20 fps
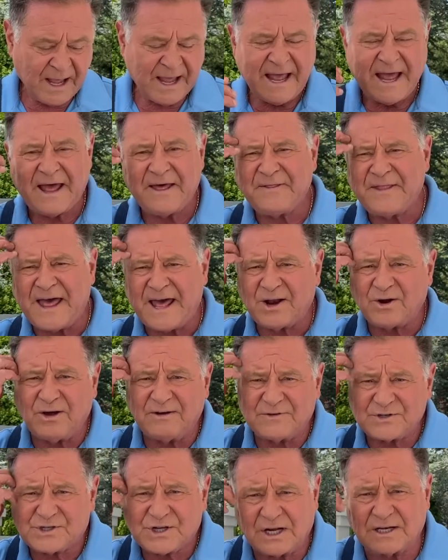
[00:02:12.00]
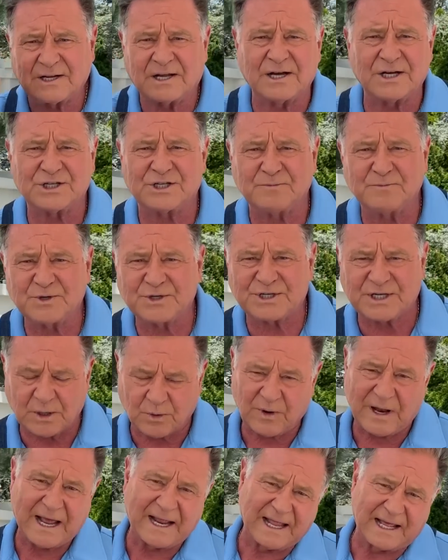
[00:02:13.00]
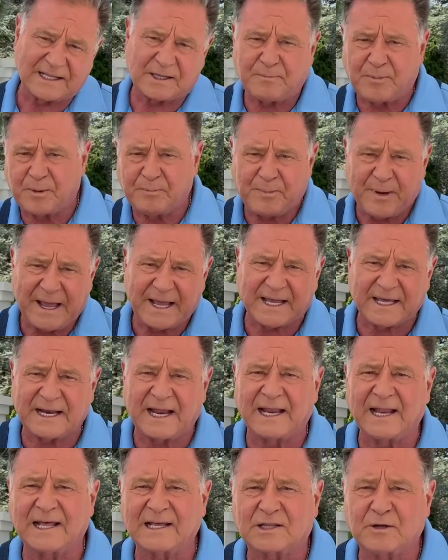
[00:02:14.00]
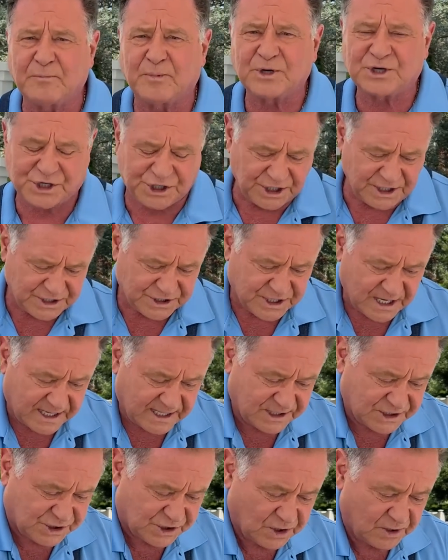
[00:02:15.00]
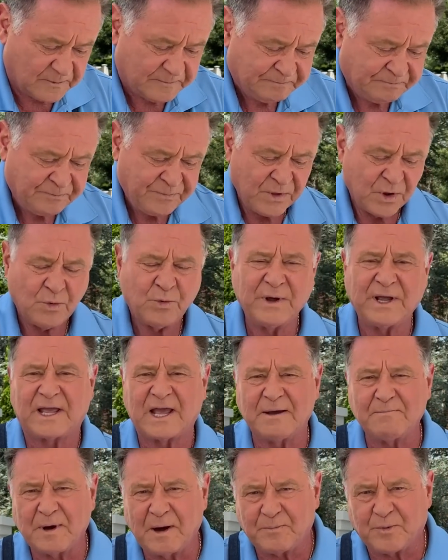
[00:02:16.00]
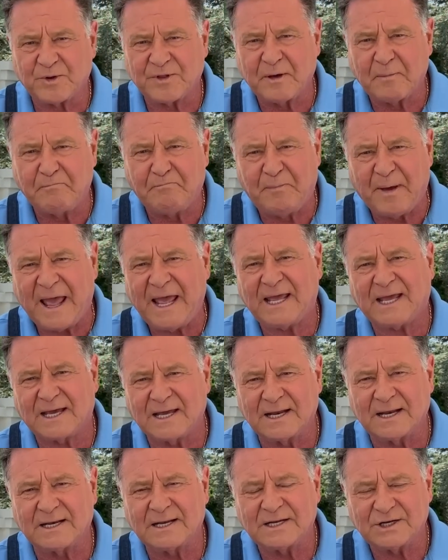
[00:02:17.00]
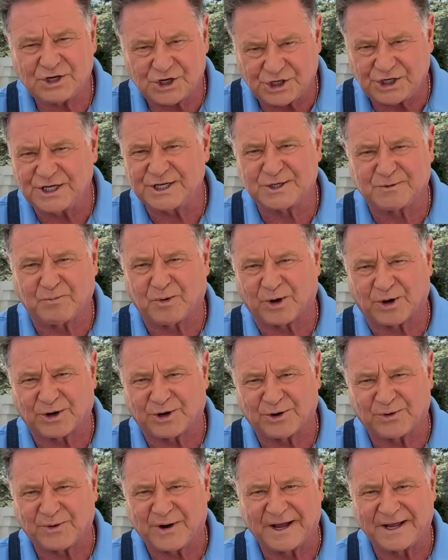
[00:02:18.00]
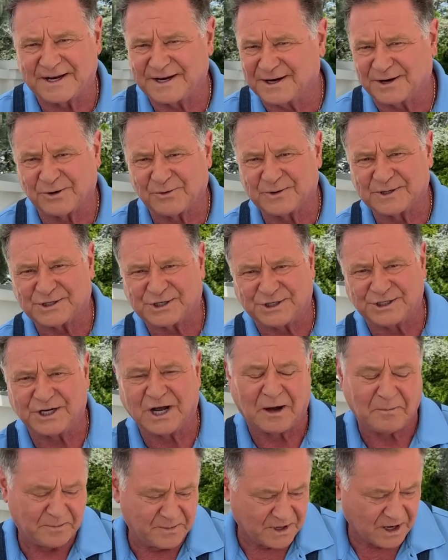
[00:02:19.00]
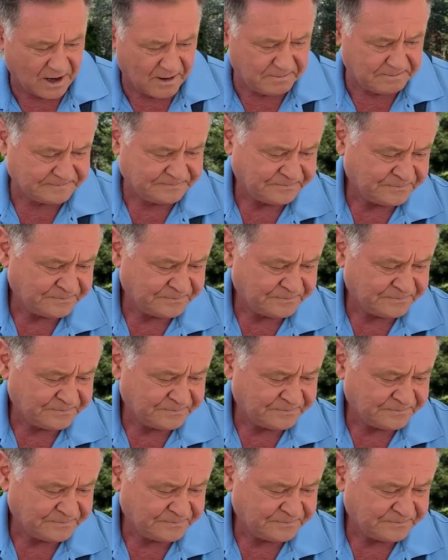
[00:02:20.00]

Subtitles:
And then all of a sudden customers said, well, I like to put bacon, I like to put cheese on it. So we came up with a bacon cheeseburger right here, which yum yum.